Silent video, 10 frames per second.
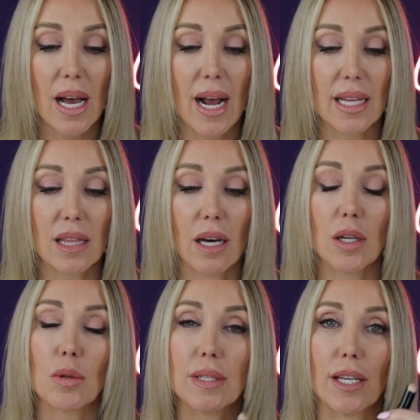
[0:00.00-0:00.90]
I thought
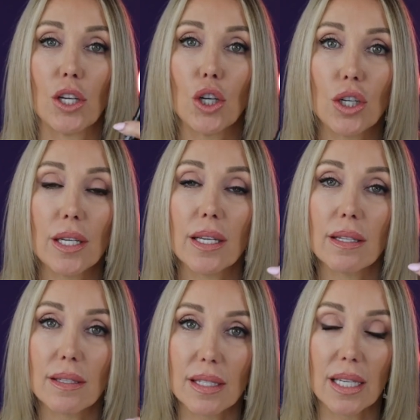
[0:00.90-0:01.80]
it was a good
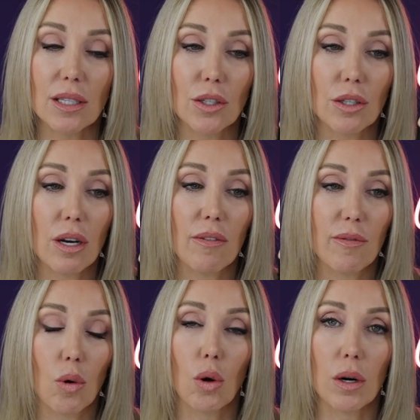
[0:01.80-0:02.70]
concealer
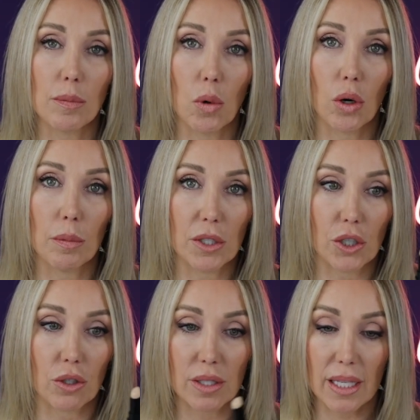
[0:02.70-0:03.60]
for more
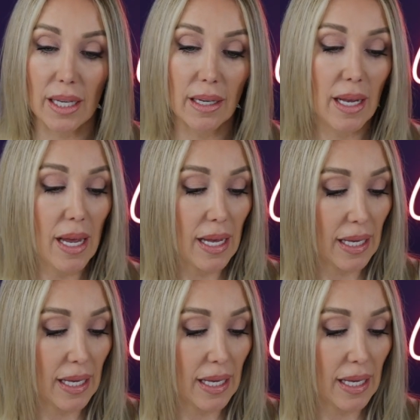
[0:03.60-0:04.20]
mature skin.